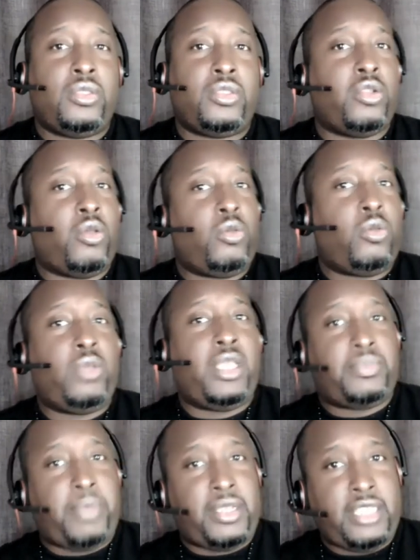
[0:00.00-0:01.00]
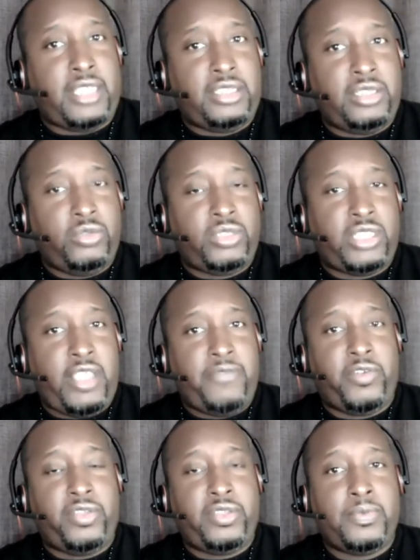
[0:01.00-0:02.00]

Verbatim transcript: the low expectation you set for